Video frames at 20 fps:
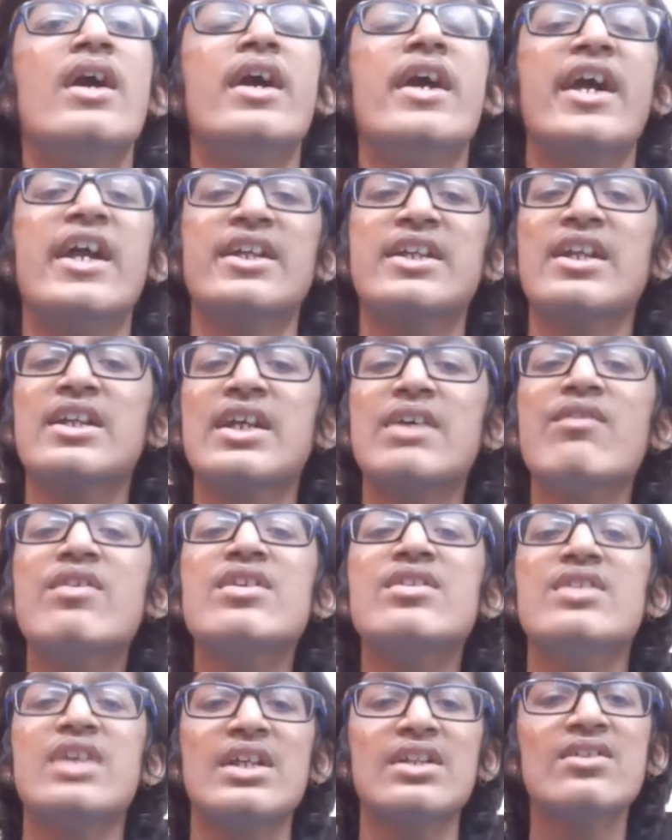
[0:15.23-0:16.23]
It can give
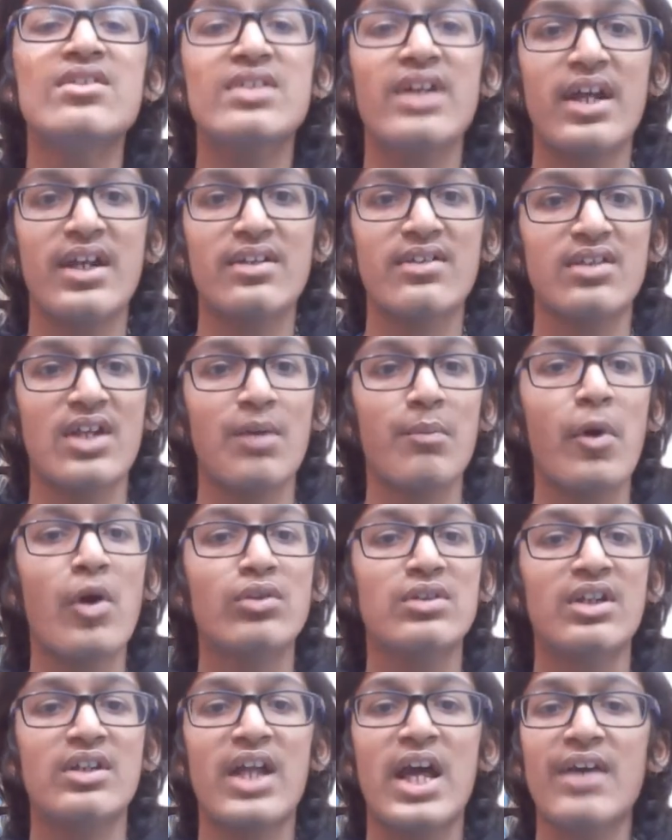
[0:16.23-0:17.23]
us insights about
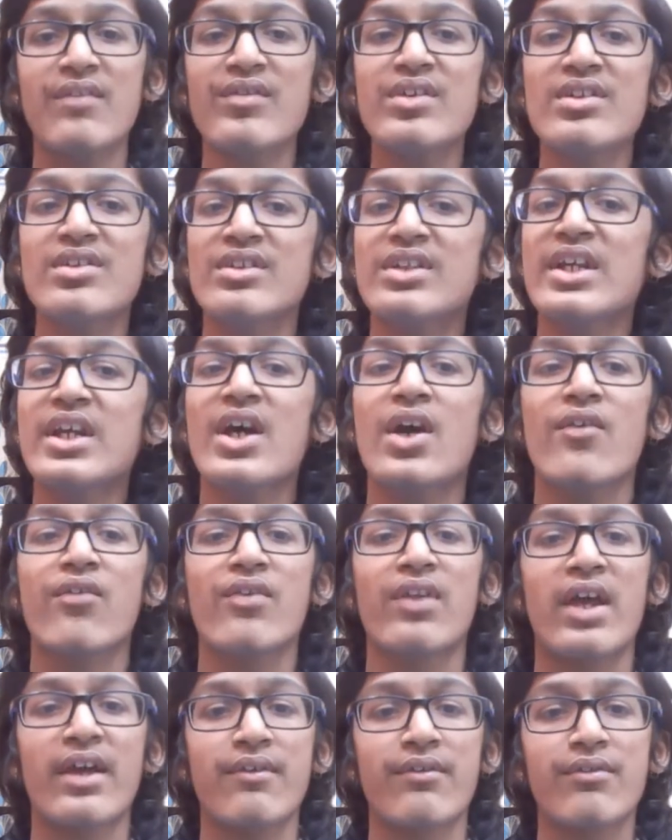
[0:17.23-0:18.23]
the diversity of
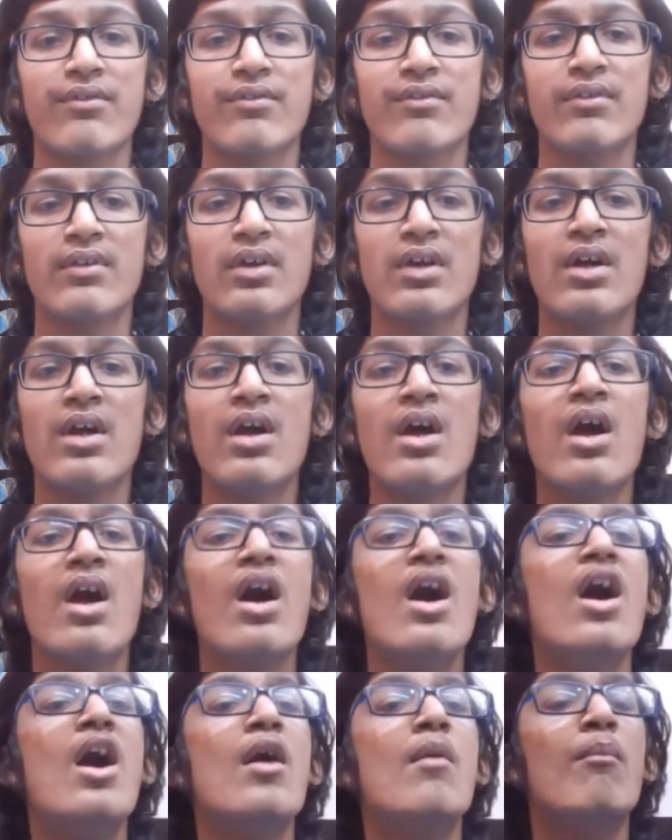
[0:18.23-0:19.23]
life.
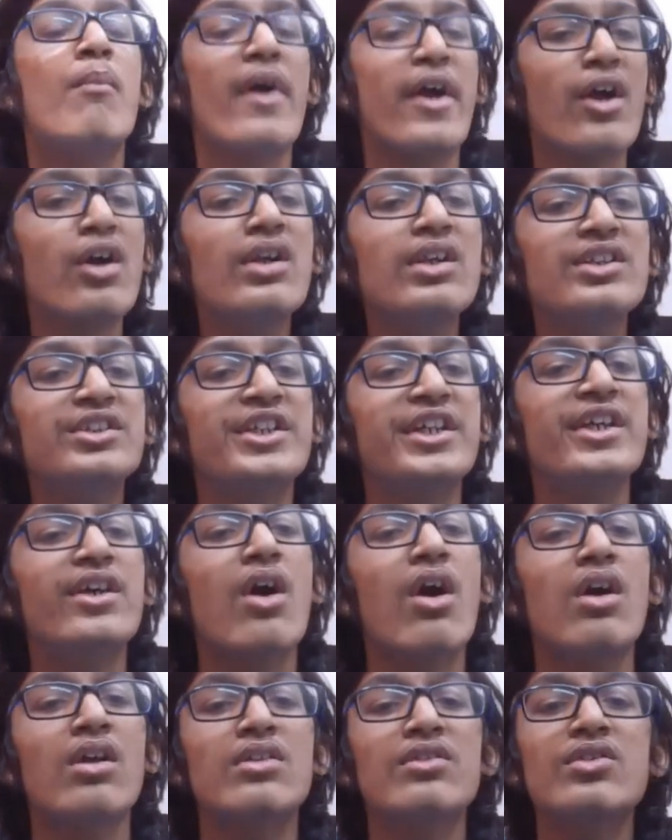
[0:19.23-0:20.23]
Biology
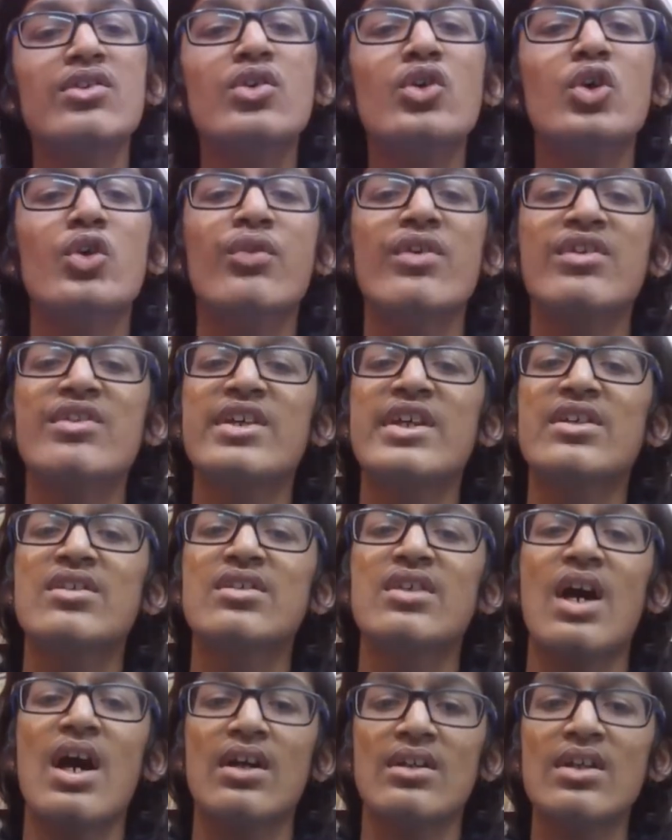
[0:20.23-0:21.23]
also oversees
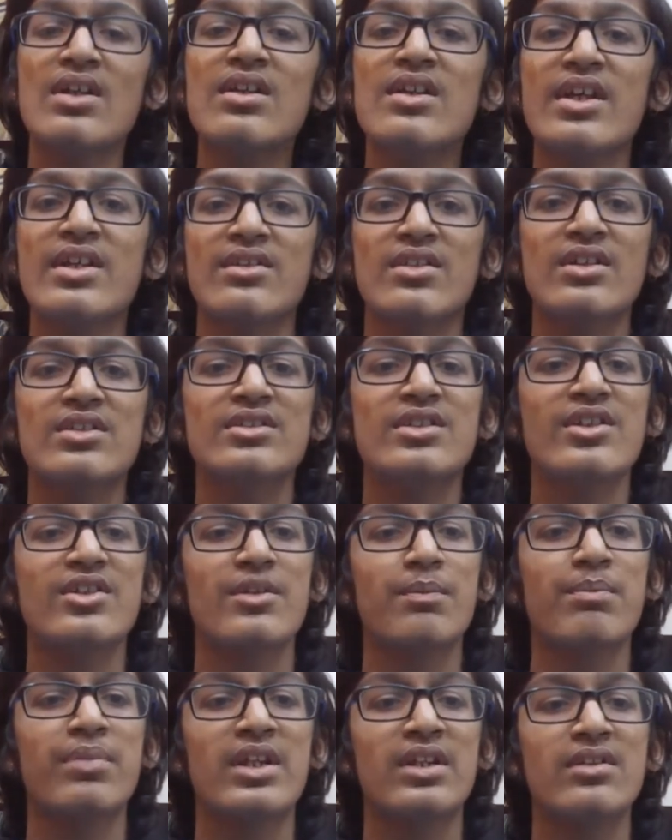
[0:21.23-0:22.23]
other research
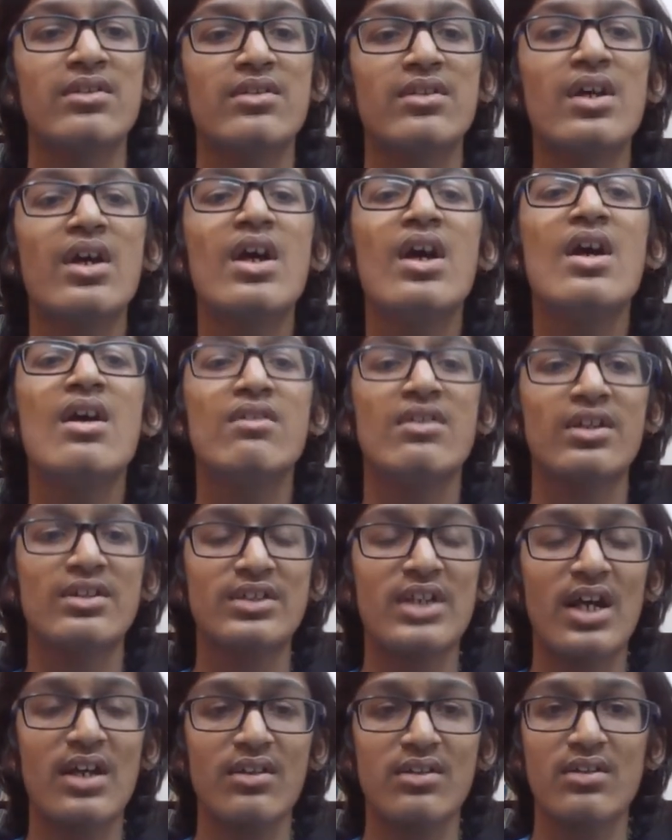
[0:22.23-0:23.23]
disciplines such
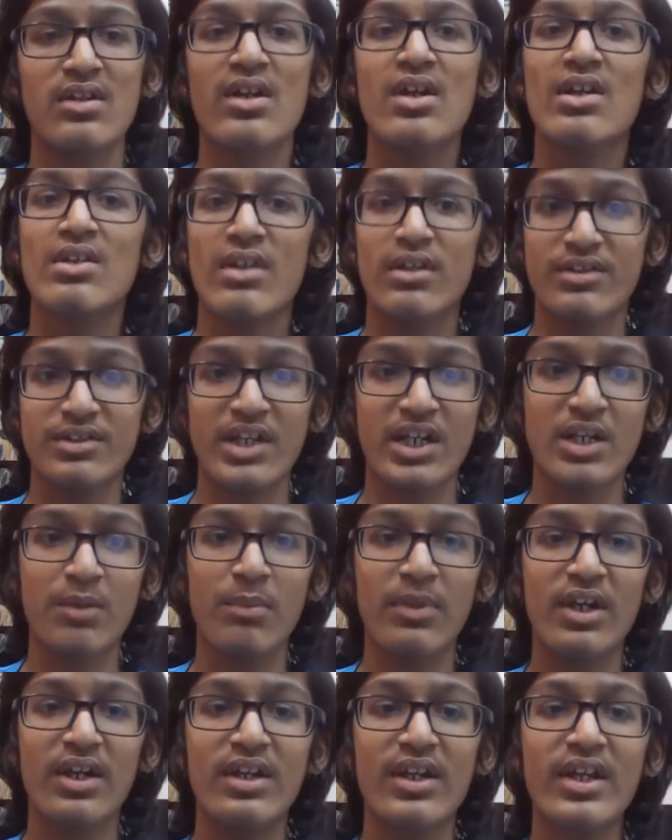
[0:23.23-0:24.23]
as
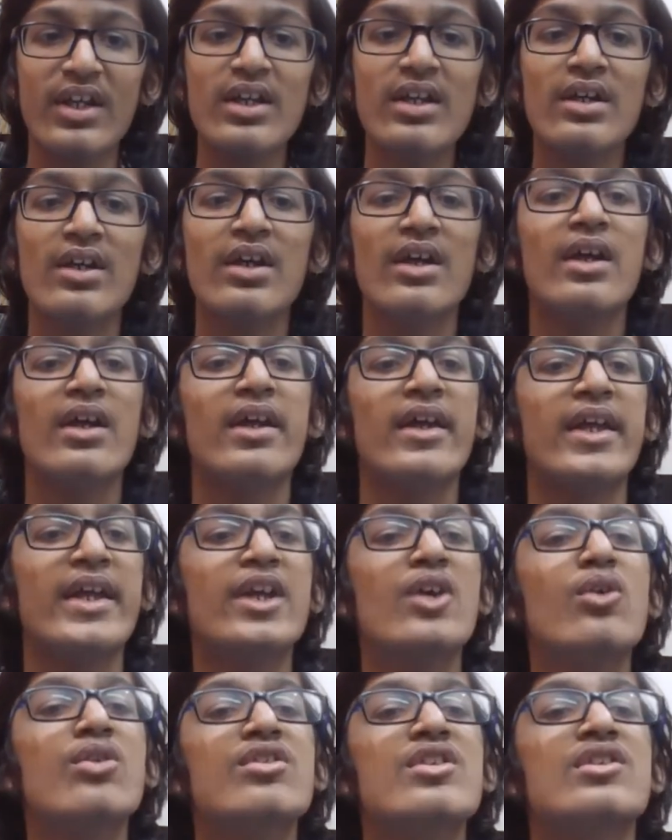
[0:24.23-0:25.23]
sustainability,
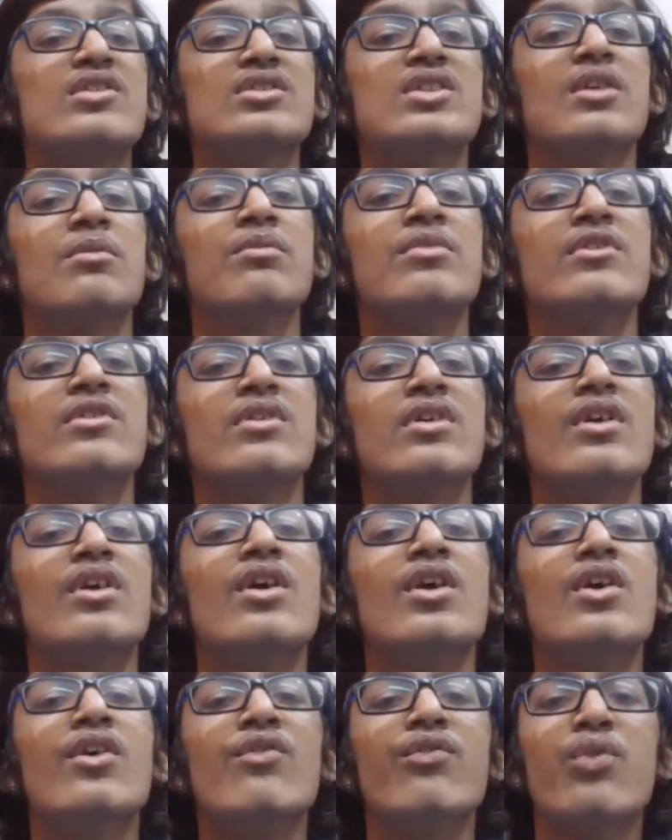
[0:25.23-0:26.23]
ecosystems,
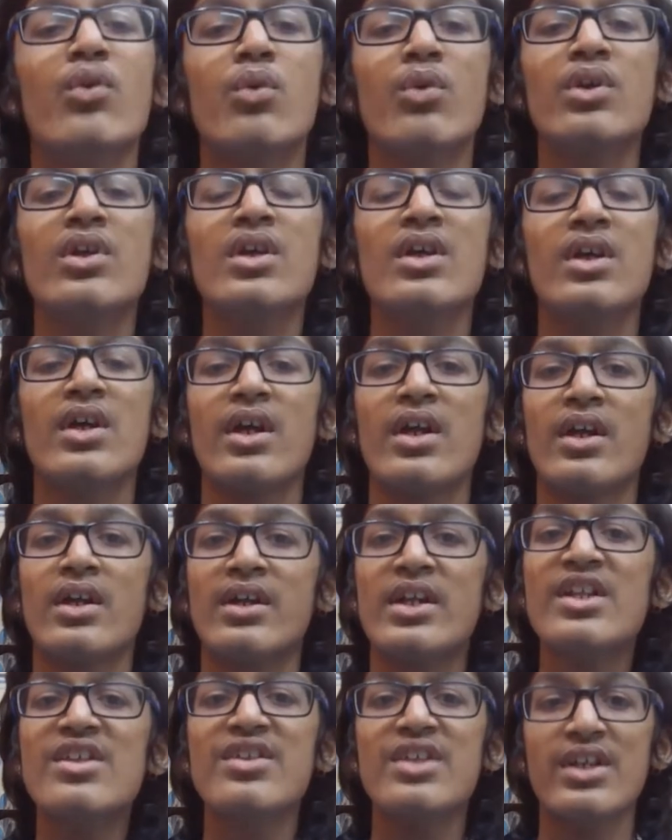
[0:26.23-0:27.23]
food,
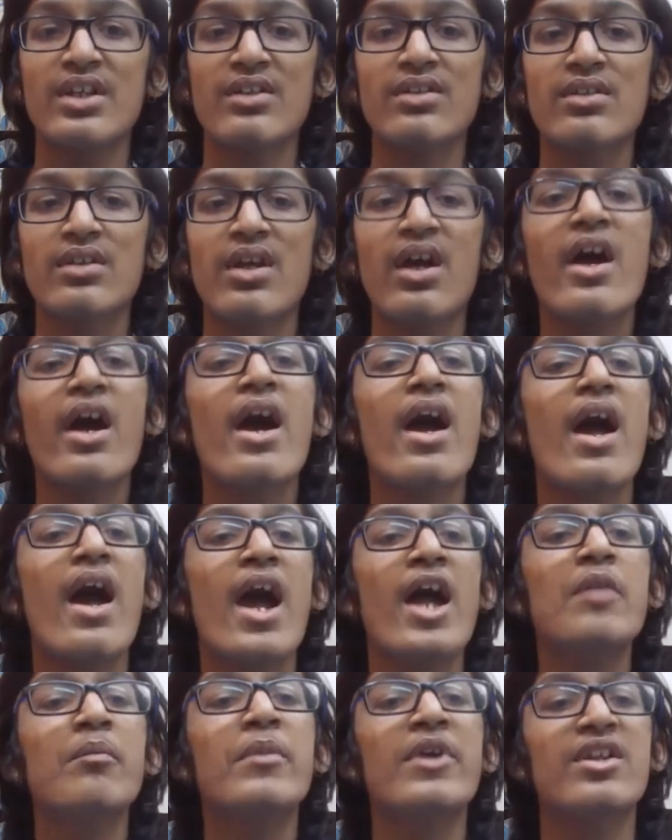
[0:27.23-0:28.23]
disease,
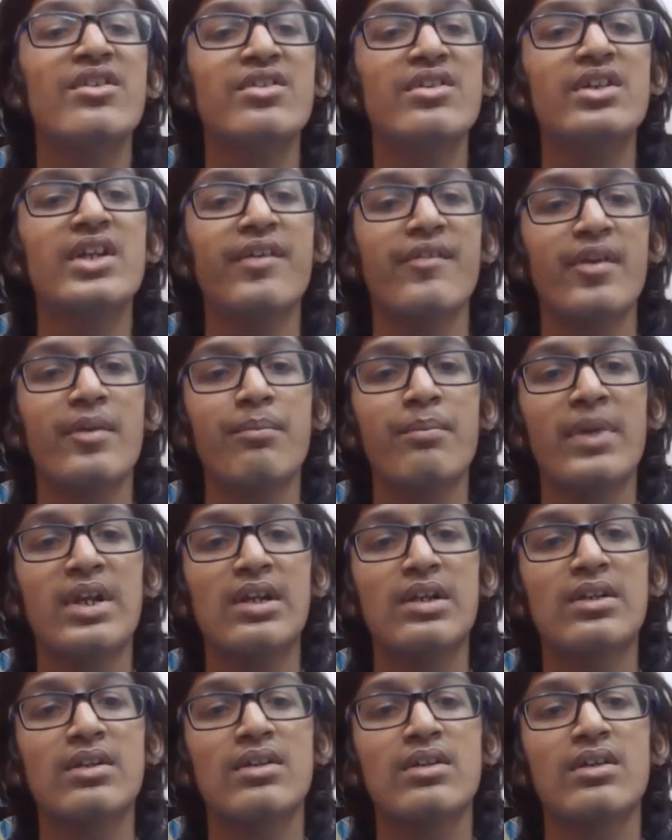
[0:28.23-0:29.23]
and medicine development.